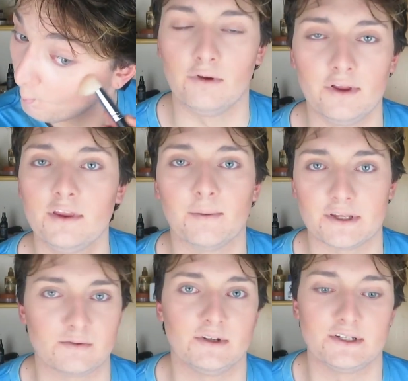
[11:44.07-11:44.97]
Really, the
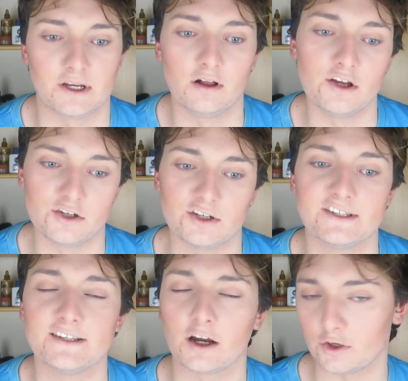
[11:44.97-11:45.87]
best way to tell is
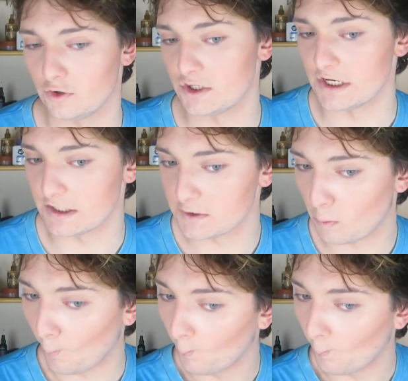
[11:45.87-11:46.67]
just sucking your cheeks.